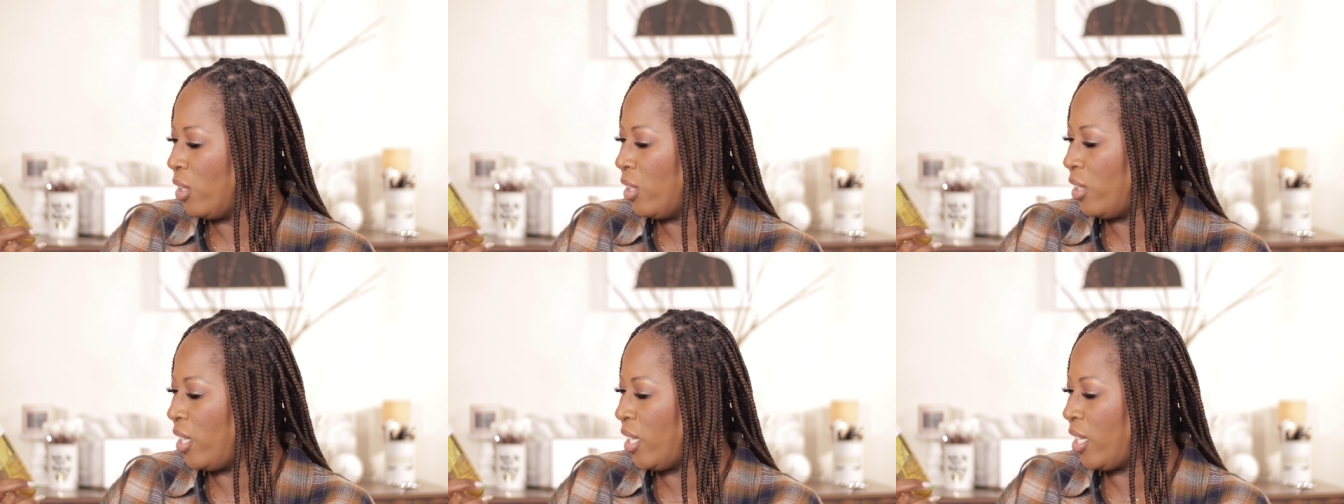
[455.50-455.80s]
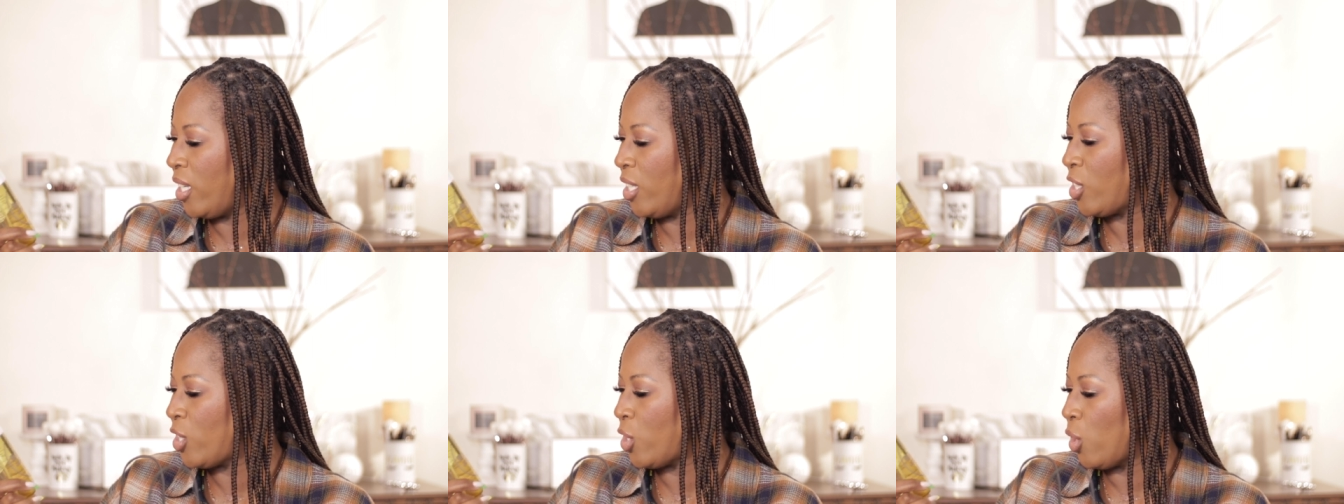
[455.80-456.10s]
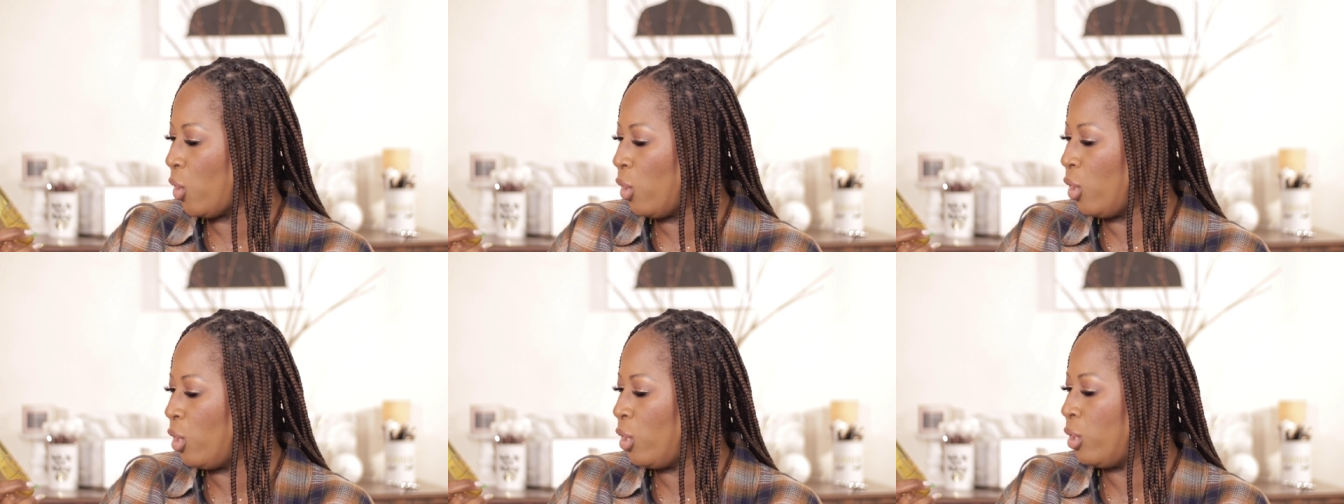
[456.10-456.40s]
I think it's
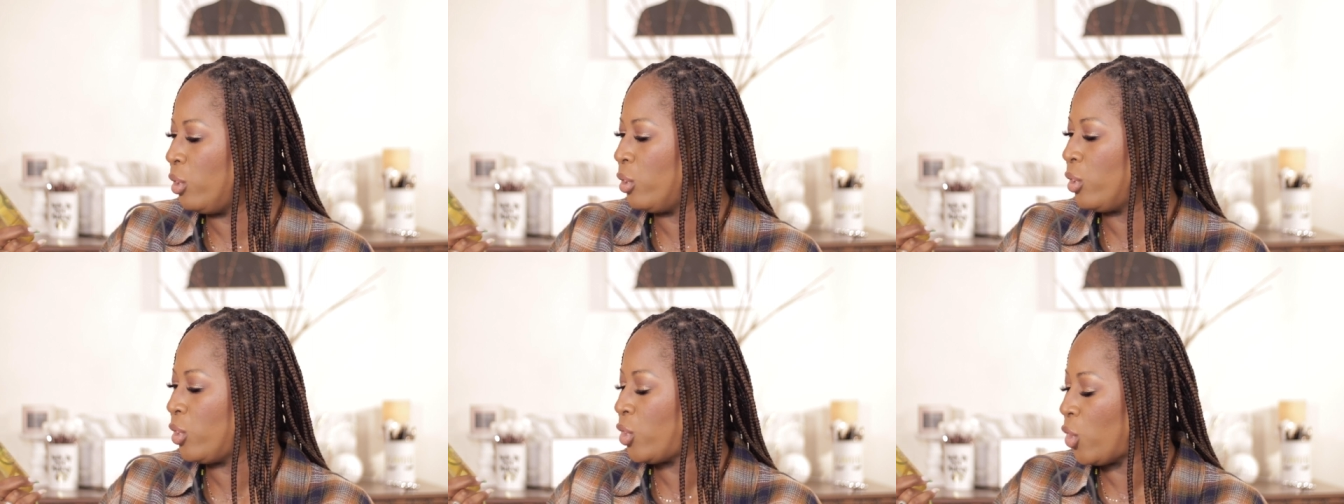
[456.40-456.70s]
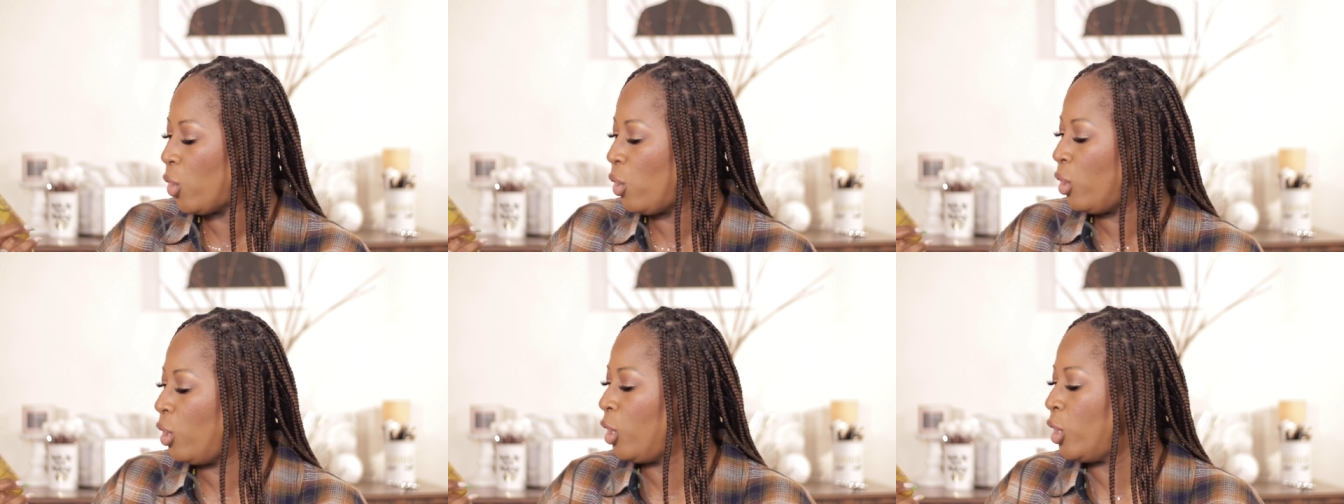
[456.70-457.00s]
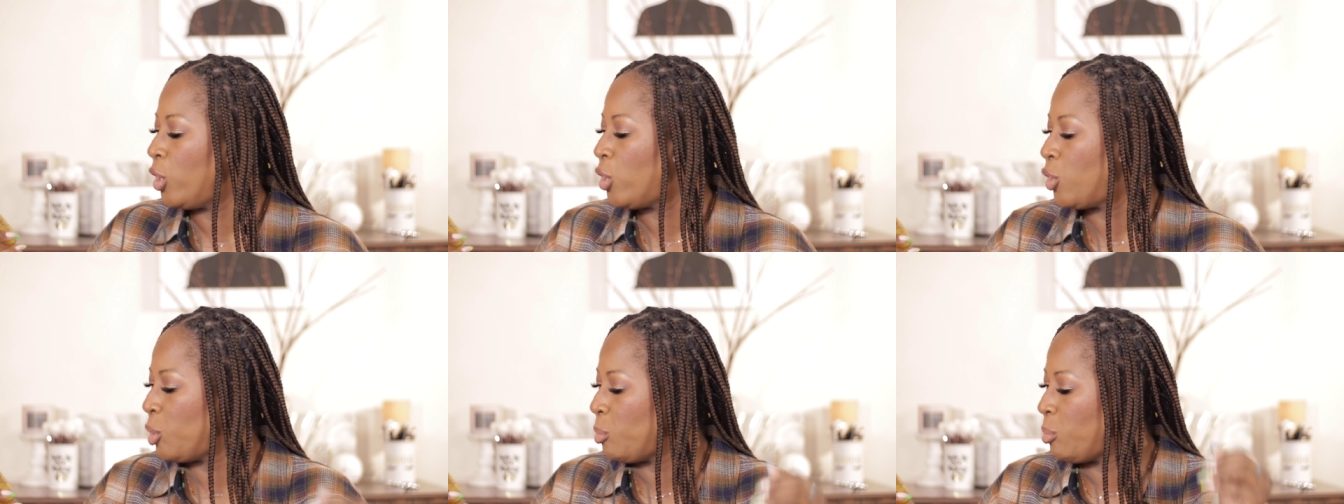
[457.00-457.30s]
solar,
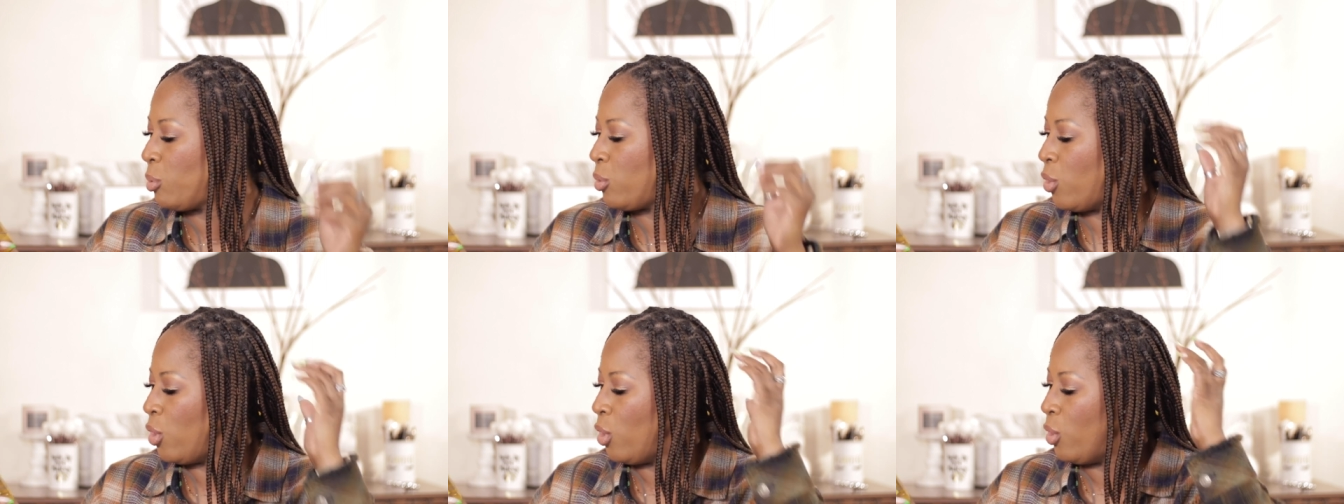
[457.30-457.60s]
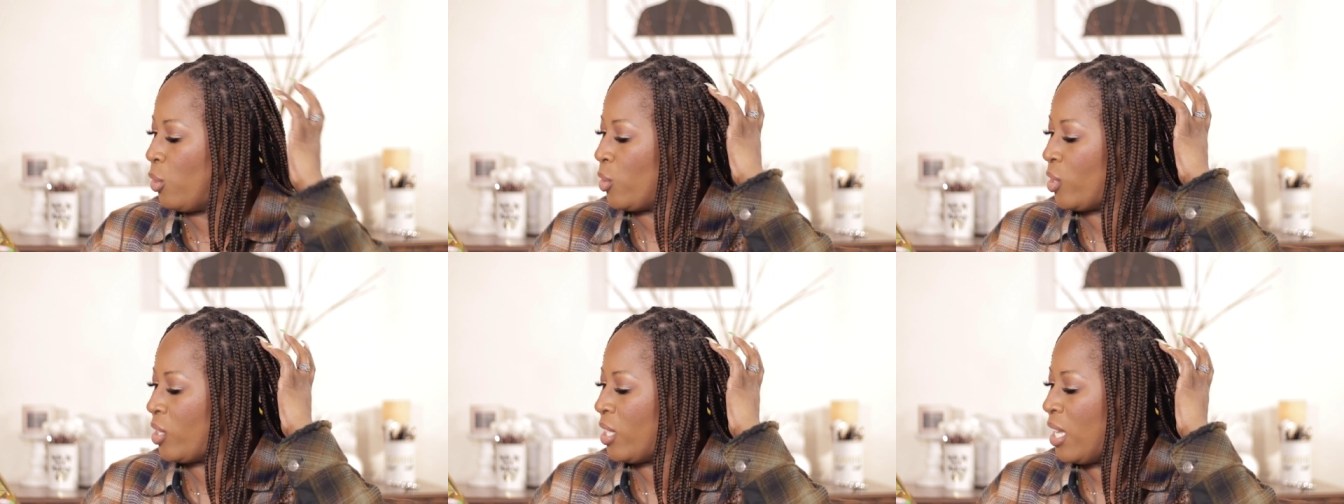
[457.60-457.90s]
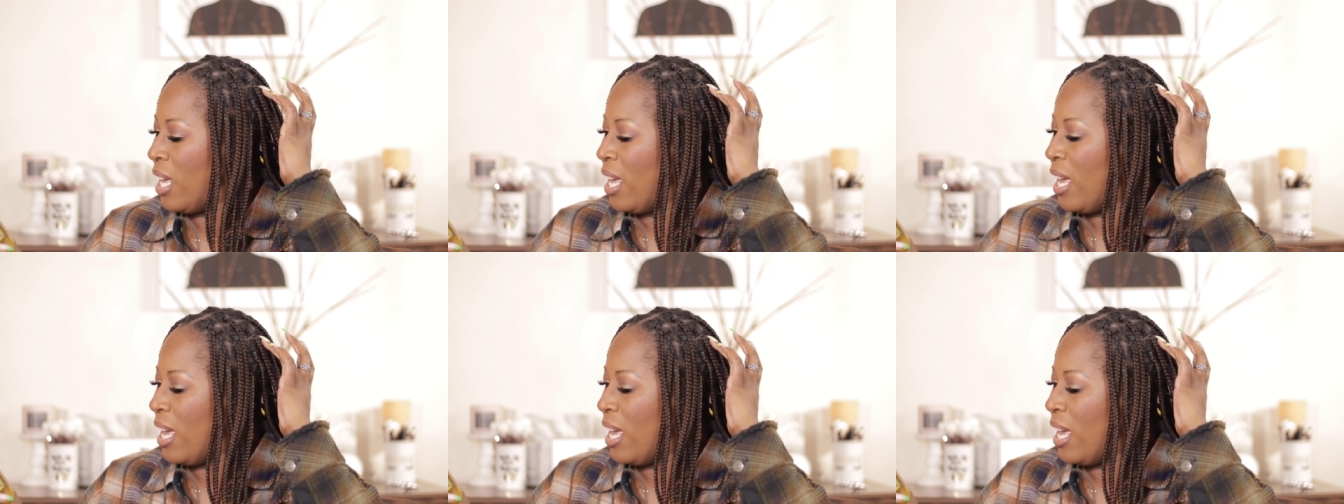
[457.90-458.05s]
solar tuberose,